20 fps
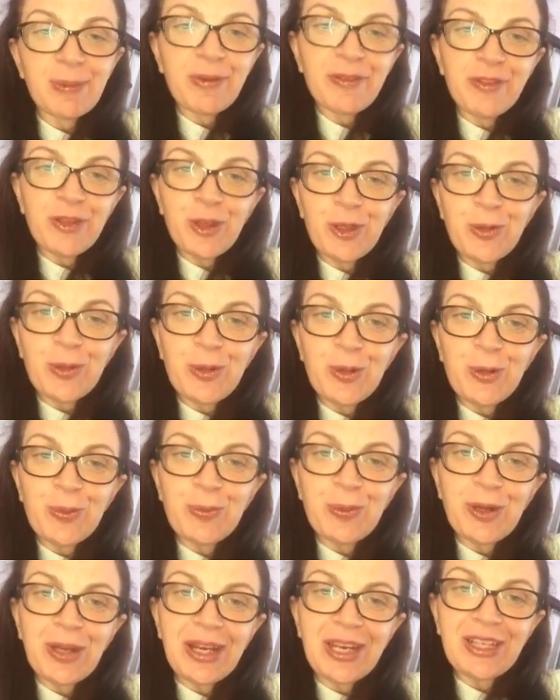of you who
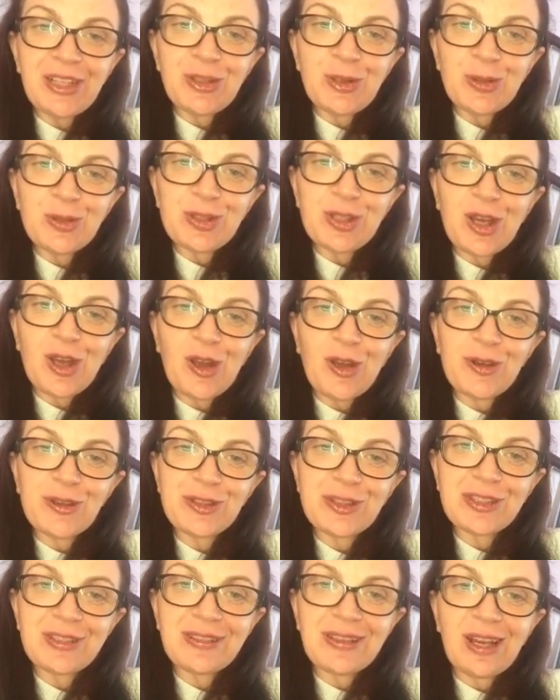put in your
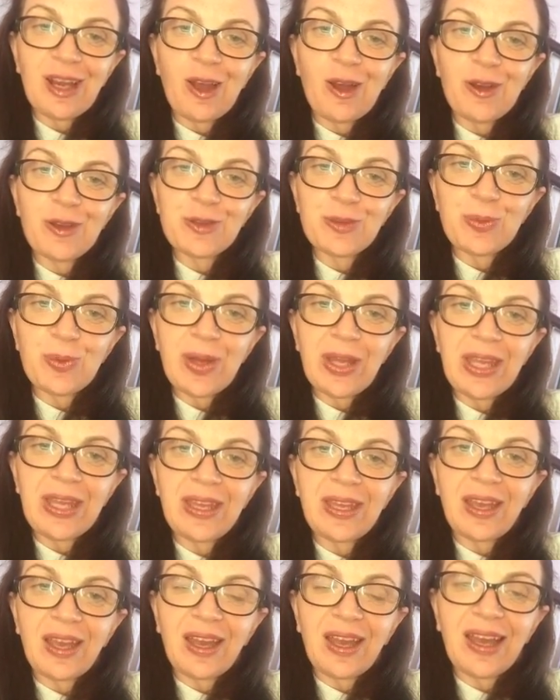tasks last
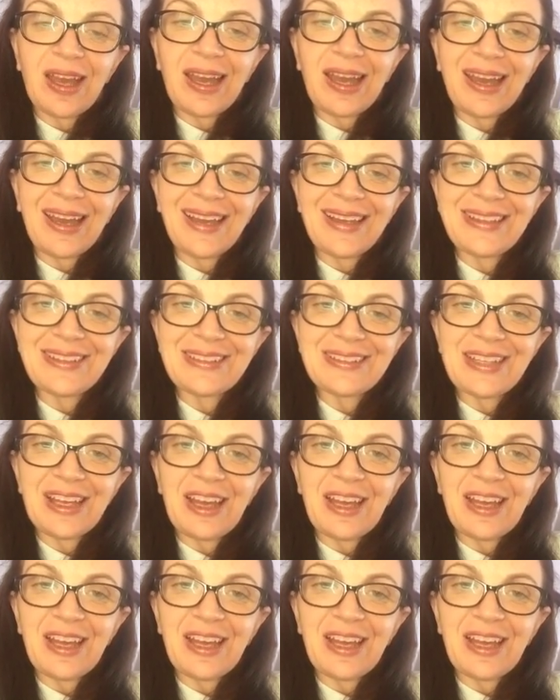week and